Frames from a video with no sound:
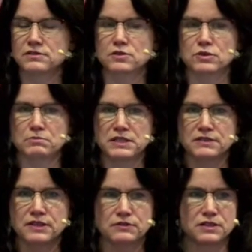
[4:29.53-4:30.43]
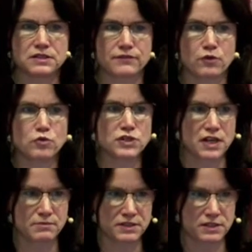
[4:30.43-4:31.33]
So it means that there is a 4
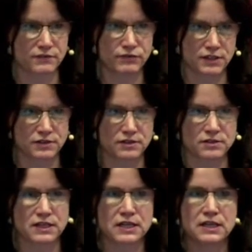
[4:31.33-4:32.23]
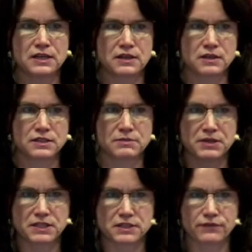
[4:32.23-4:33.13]
times difference. It's a
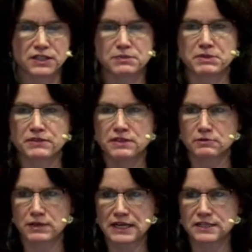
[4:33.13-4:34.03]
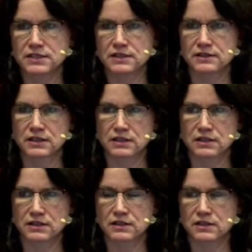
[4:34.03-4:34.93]
big difference between the reality and
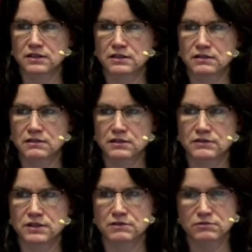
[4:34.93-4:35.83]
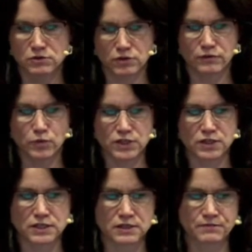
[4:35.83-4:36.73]
the sort of
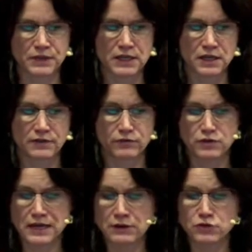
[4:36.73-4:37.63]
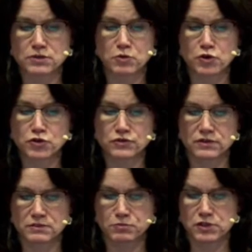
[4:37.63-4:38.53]
wishes. For the language immersion,
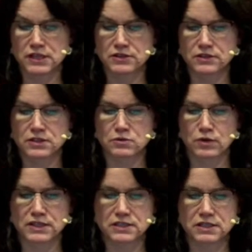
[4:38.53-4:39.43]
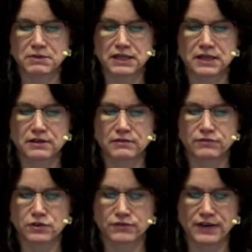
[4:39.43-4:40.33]
the percent is quite similar.
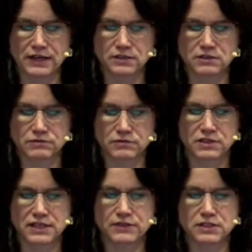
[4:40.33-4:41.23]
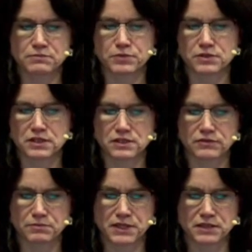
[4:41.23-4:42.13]
For the fact, 17% of
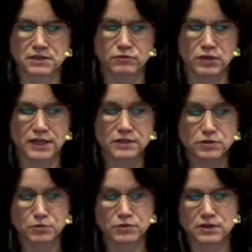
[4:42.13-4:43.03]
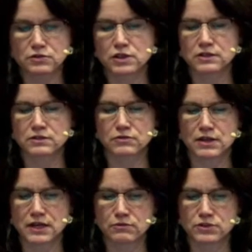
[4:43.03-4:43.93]
the parents would like to put their children to the
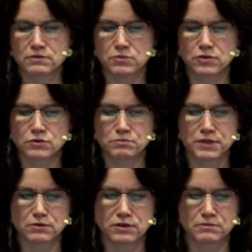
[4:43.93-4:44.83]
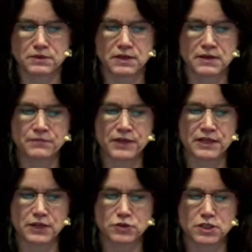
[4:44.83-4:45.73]
language immersion program, and
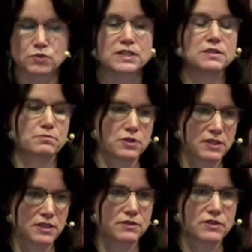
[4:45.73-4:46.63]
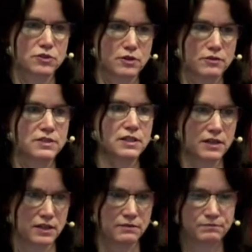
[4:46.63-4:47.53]
actually 20% of the children
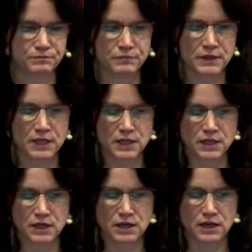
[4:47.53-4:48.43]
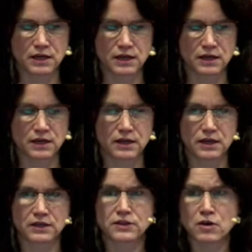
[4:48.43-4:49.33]
study.
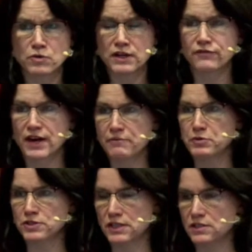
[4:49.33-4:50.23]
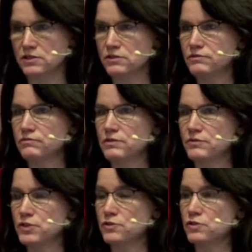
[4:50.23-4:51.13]
And only 5%,
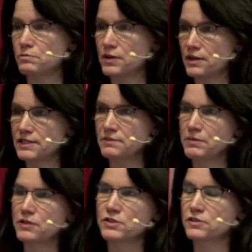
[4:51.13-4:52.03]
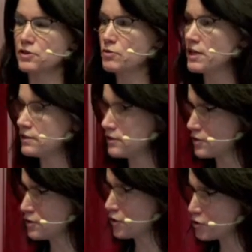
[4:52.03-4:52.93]
which is surprising because Estonia
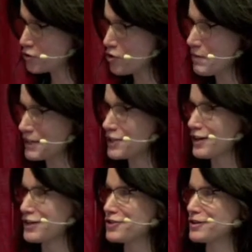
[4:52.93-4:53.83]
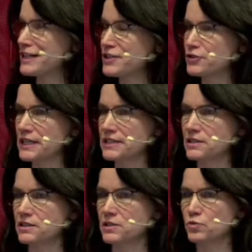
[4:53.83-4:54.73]
is not so multicultural country as
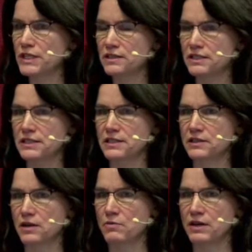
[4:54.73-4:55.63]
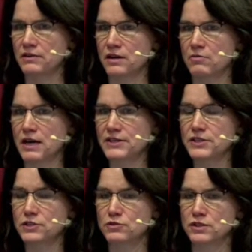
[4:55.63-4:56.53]
Sweden is, and our
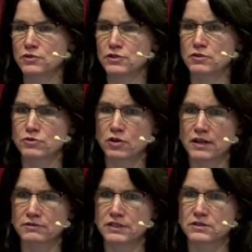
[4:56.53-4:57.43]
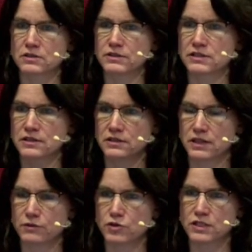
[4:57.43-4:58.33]
attitudes are not so tolerant towards the
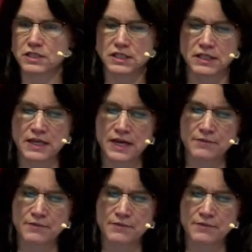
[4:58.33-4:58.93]
diversity.